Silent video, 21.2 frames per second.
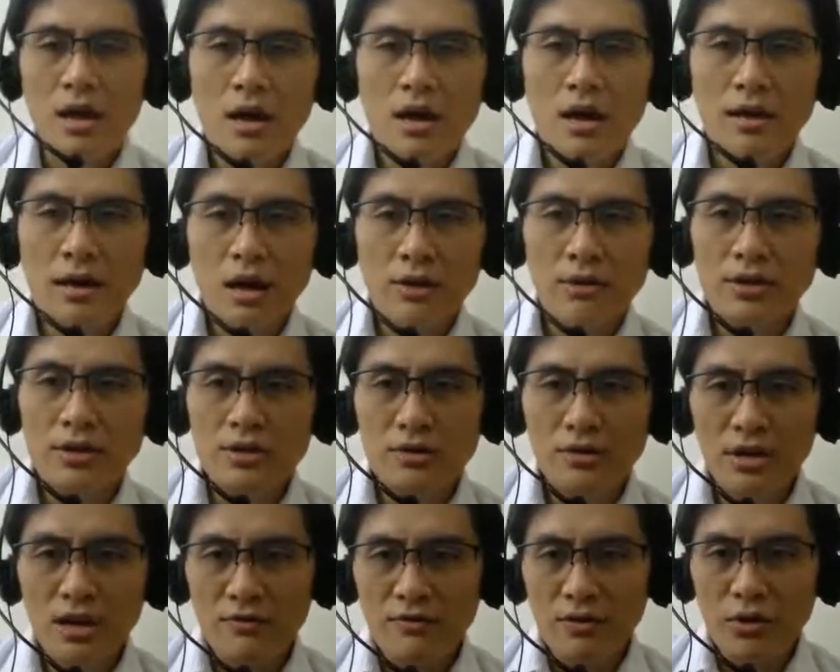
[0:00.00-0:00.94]
Now, to
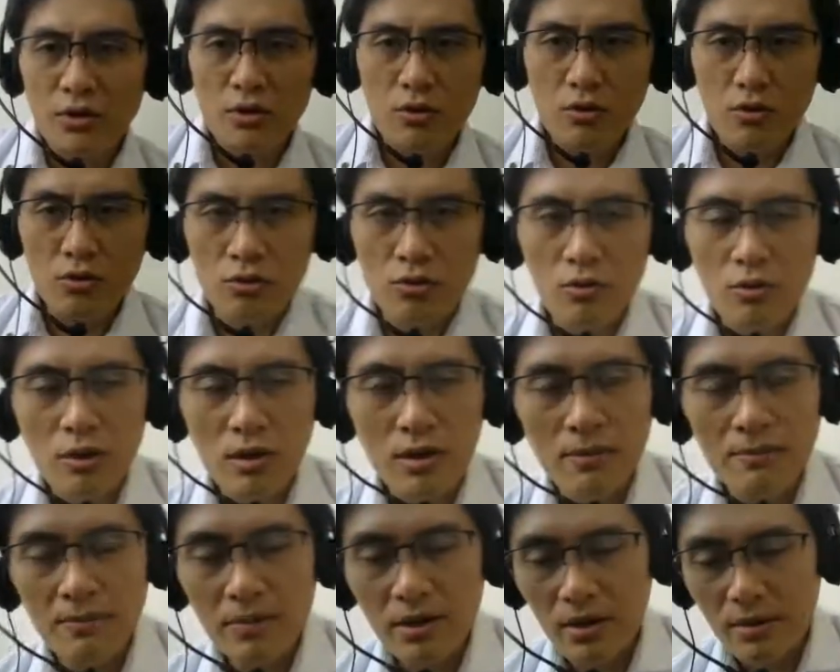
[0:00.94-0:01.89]
give you
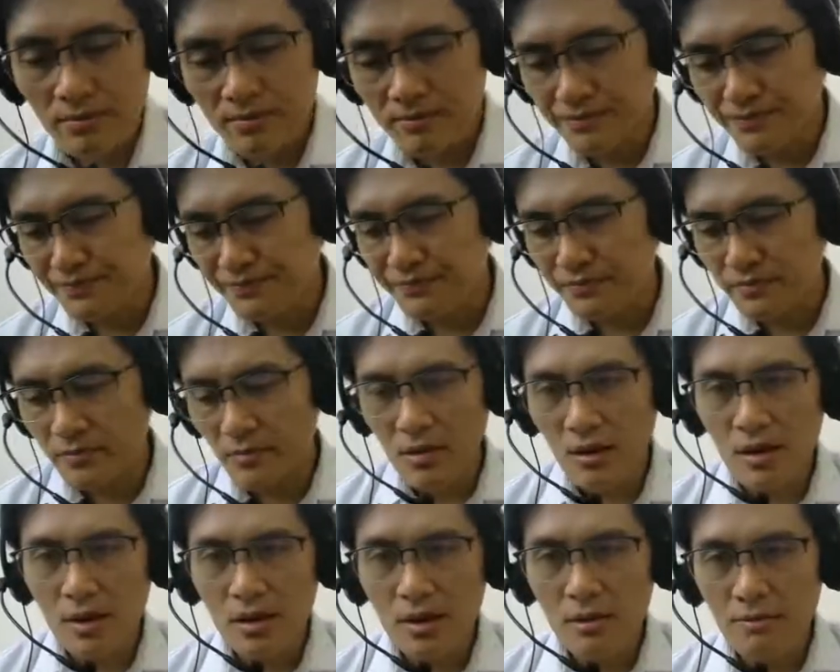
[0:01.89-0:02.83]

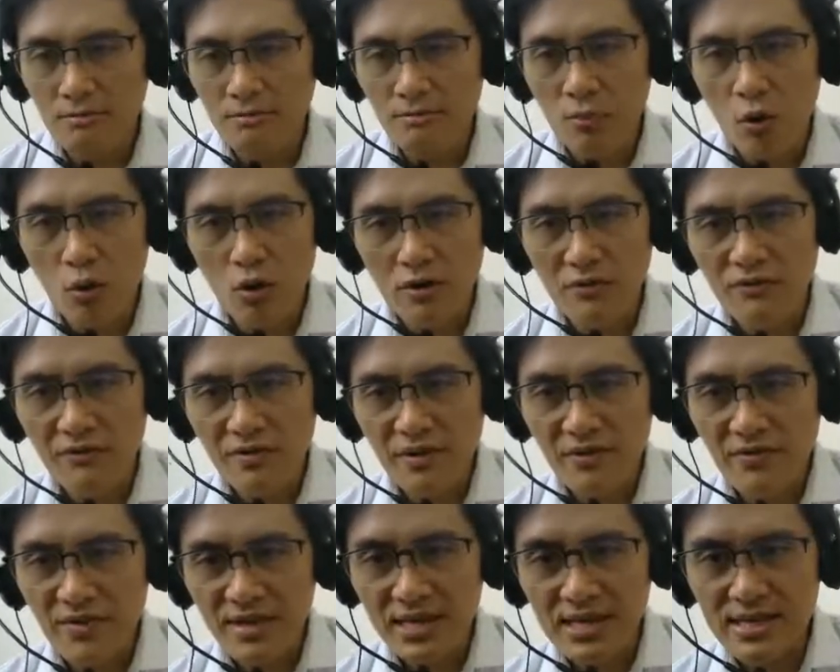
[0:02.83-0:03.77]
a more
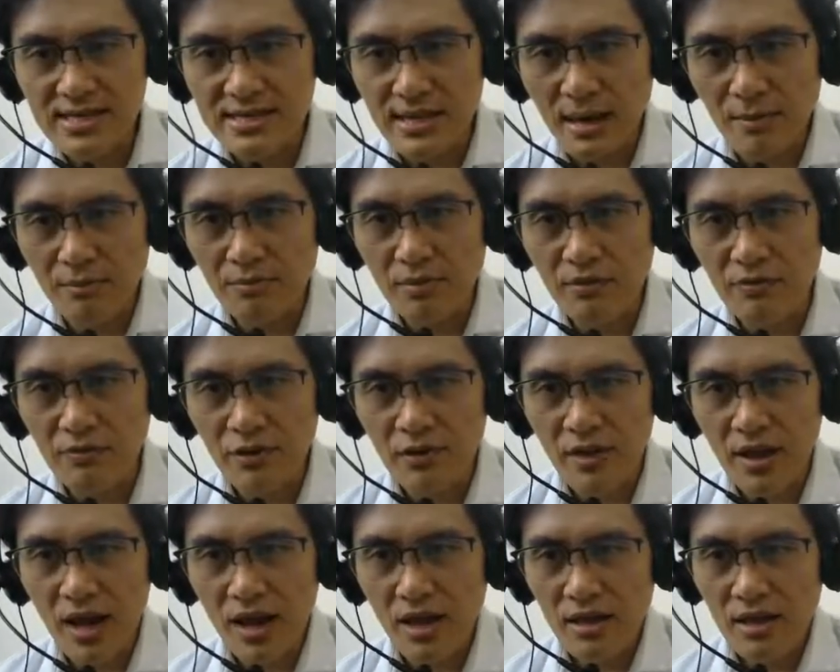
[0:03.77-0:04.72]
vivid example for
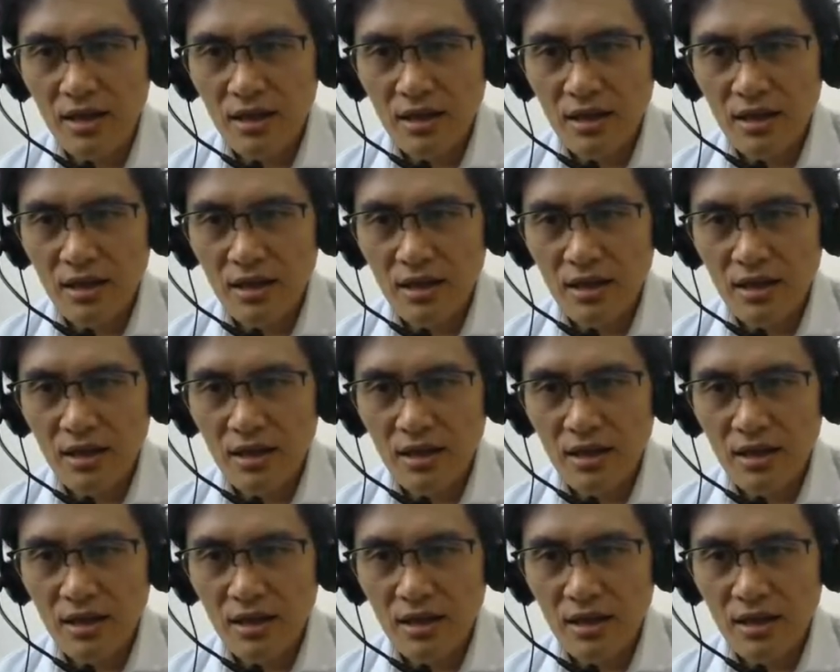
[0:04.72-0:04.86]
that,